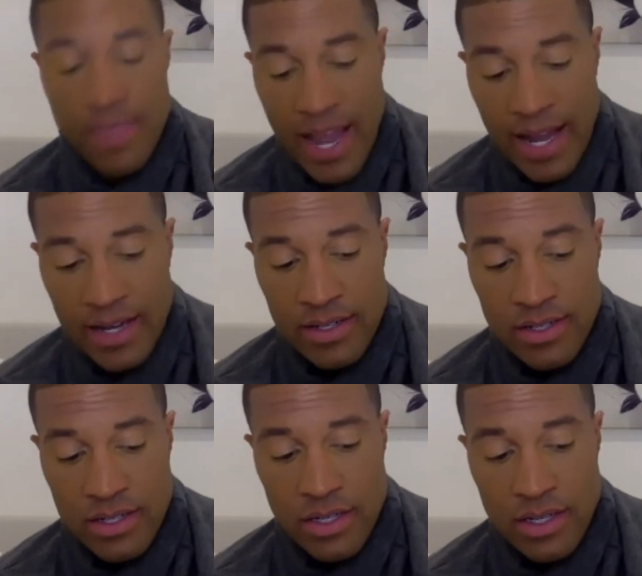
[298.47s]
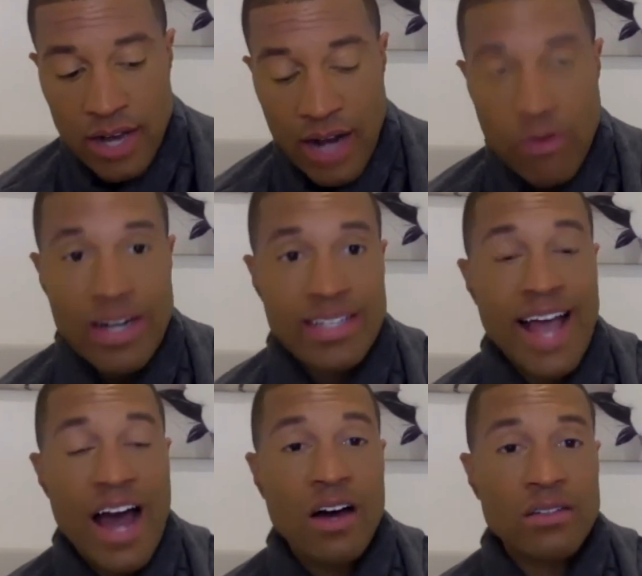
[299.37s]
And I'd write it
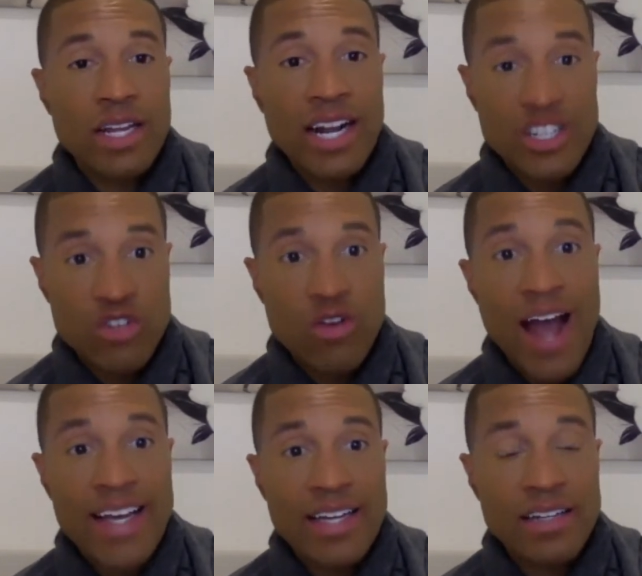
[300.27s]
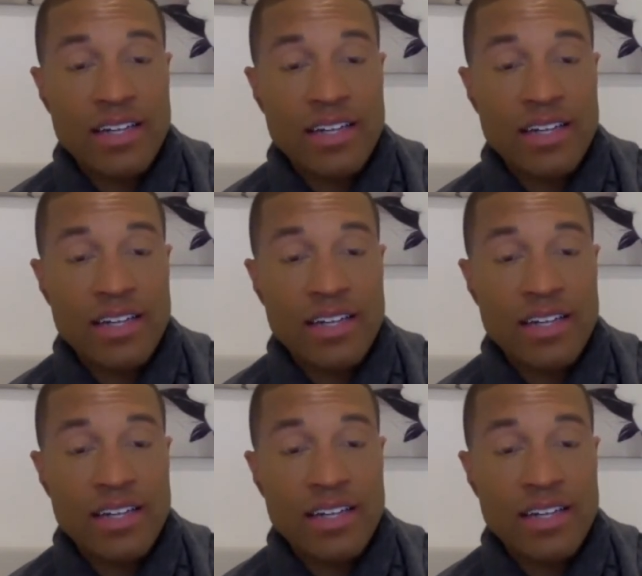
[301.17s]
down and I'd track it.